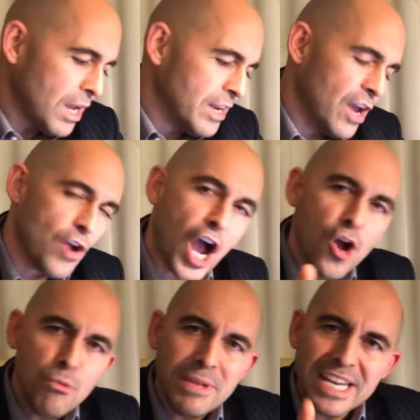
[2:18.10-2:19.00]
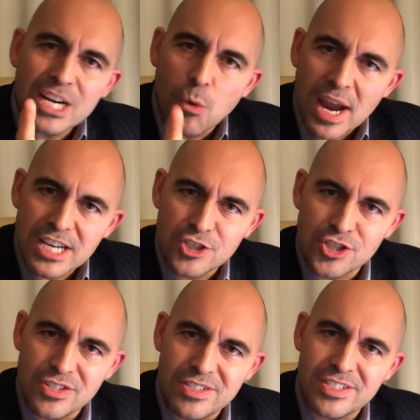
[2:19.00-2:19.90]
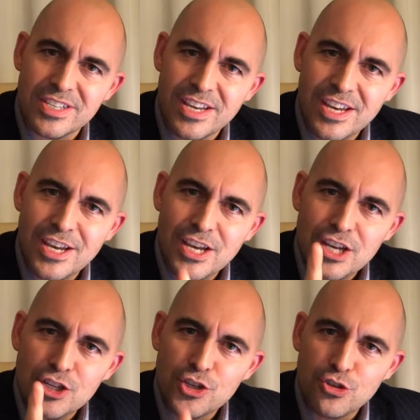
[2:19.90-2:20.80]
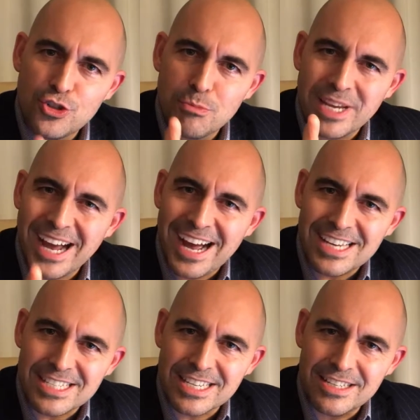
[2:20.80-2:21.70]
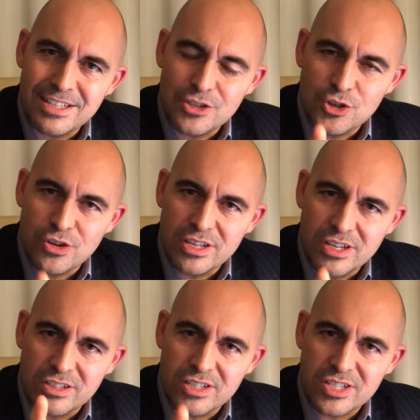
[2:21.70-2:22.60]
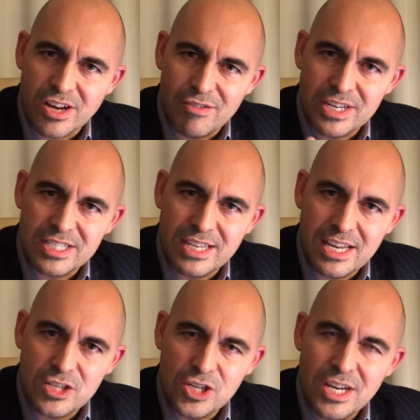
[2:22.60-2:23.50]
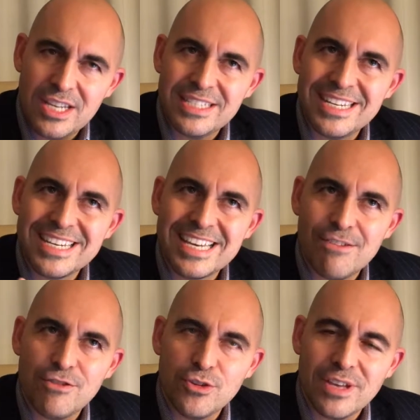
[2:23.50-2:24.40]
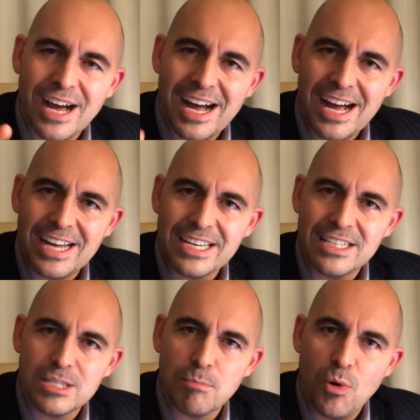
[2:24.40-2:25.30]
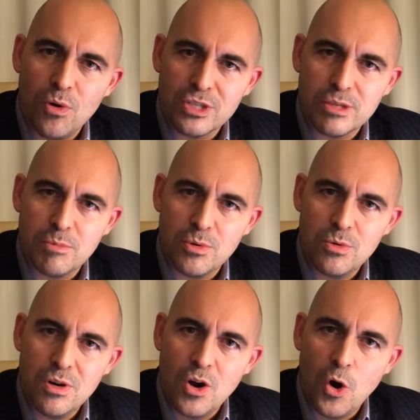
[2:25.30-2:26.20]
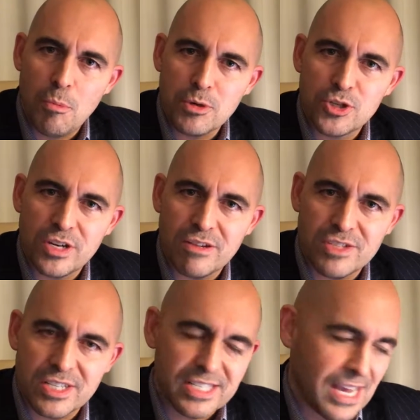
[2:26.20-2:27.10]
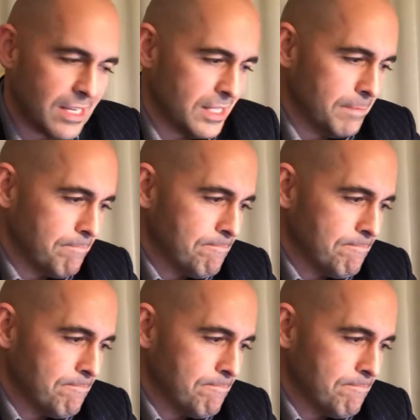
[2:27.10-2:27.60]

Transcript: Now, how many questions should you be asking during your discovery stage to give you the highest possible opportunity of success?